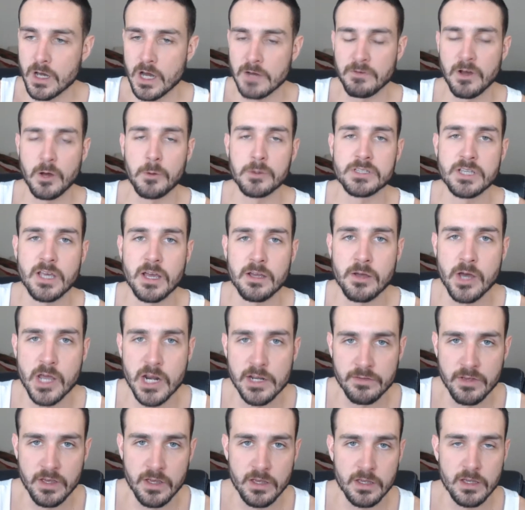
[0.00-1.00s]
I've always had
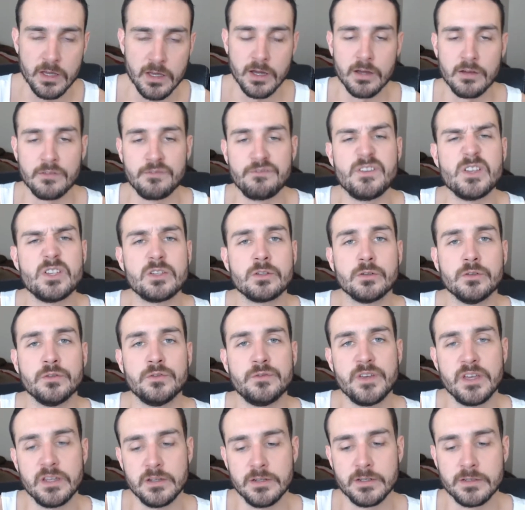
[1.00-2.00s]
kind of a physical
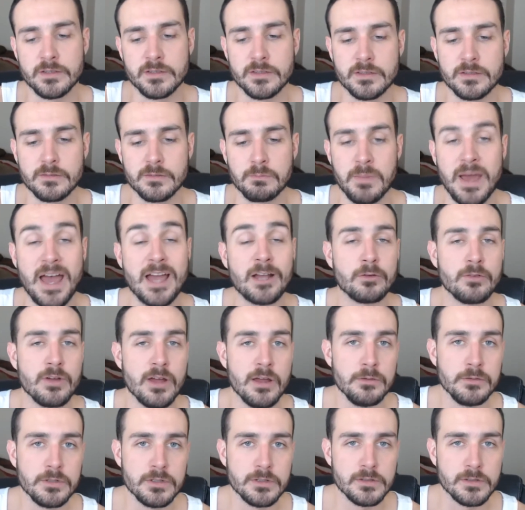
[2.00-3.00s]
fitness
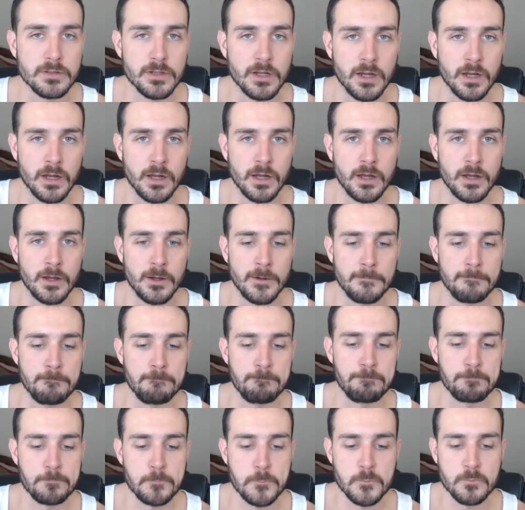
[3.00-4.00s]
background.
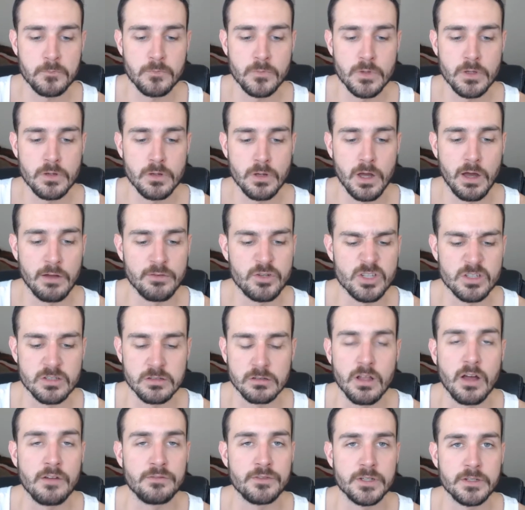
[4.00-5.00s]
I
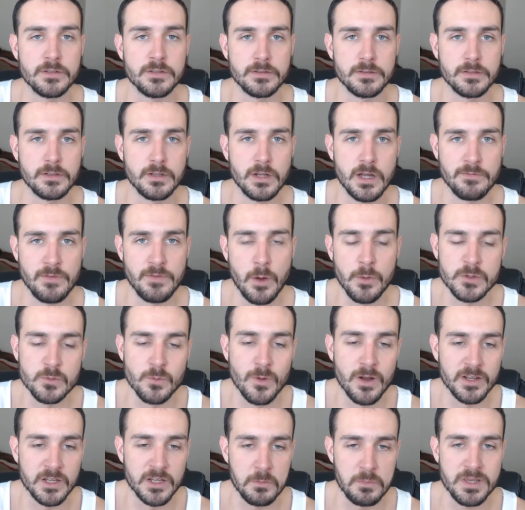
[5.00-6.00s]
just loved it. I've always
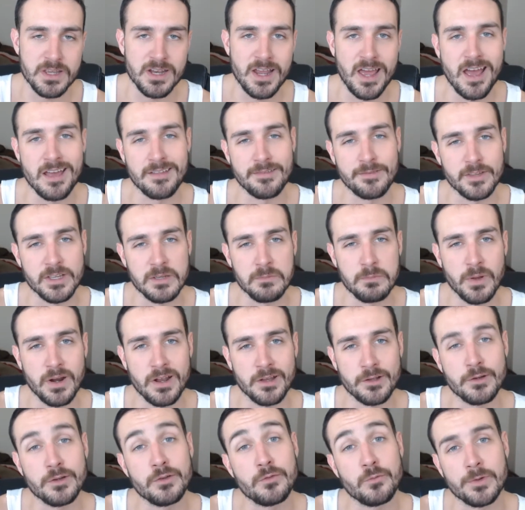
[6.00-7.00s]
wanted to be an athlete,
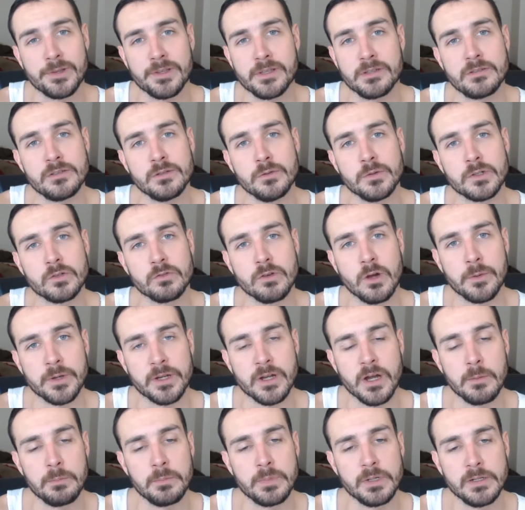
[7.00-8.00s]
but I couldn't really do it
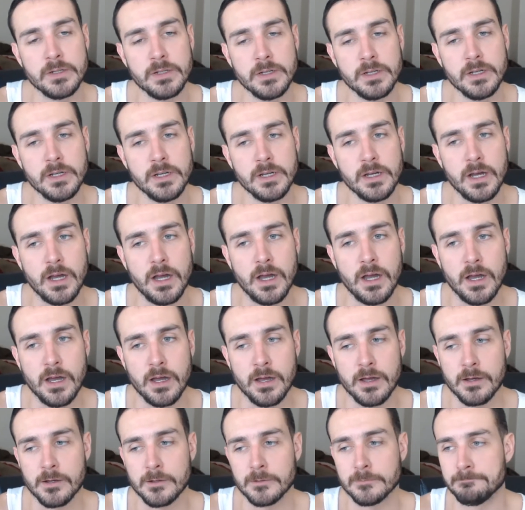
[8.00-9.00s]
growing up.
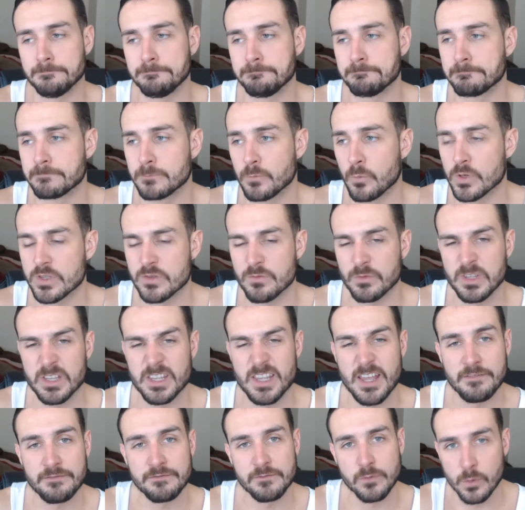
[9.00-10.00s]
Wasn't
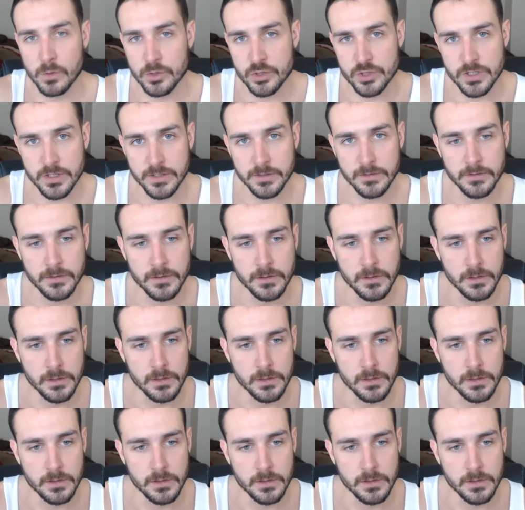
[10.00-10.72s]
really that fortunate.